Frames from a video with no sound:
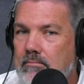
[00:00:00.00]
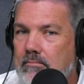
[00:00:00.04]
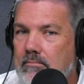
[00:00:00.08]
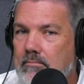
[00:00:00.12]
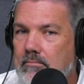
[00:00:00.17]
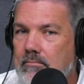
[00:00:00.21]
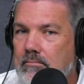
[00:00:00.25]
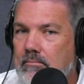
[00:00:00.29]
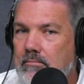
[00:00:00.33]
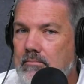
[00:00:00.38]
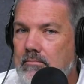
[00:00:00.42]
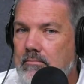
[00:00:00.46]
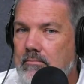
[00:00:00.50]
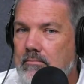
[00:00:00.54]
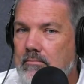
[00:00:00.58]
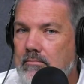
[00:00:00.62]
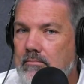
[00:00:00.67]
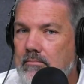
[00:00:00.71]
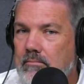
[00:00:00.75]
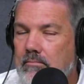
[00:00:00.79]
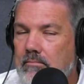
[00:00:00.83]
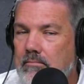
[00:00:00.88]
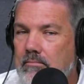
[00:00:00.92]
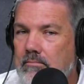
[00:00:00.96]

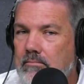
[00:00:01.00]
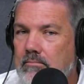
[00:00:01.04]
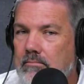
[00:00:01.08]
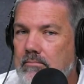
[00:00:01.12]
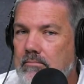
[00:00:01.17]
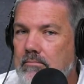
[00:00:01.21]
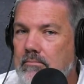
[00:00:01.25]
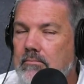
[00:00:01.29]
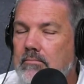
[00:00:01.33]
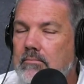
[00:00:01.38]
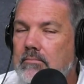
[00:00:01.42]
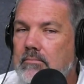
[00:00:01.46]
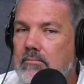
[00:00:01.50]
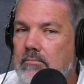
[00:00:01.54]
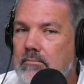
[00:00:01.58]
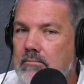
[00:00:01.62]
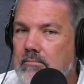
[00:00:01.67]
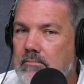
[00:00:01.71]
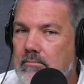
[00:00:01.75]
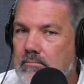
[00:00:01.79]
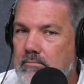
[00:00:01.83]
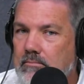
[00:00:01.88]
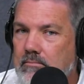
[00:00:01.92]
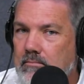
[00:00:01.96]

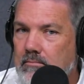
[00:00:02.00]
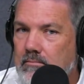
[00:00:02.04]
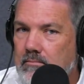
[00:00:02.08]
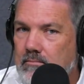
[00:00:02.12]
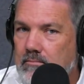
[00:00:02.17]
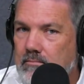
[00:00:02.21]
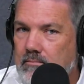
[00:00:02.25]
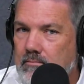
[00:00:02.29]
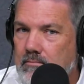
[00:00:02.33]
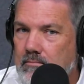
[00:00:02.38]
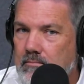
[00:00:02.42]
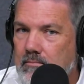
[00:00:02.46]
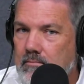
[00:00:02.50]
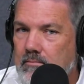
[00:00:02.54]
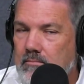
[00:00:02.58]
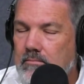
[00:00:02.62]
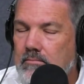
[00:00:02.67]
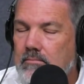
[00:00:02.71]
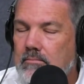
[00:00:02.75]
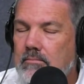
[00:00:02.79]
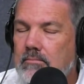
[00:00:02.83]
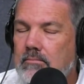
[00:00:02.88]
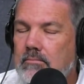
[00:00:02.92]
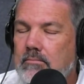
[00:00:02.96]

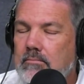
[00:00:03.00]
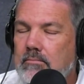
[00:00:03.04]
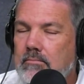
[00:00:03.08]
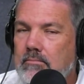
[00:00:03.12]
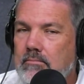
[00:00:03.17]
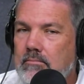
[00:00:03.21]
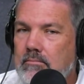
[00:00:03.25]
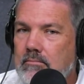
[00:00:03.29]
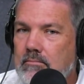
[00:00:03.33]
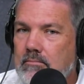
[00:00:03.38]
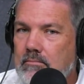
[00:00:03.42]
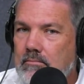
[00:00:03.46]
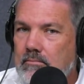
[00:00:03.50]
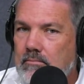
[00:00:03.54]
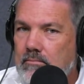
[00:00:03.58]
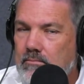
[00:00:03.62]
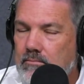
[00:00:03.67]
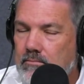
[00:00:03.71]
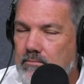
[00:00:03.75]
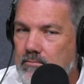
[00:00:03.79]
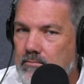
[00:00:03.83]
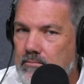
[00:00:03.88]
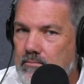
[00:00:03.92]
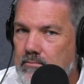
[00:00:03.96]

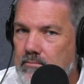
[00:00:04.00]
(not speaking)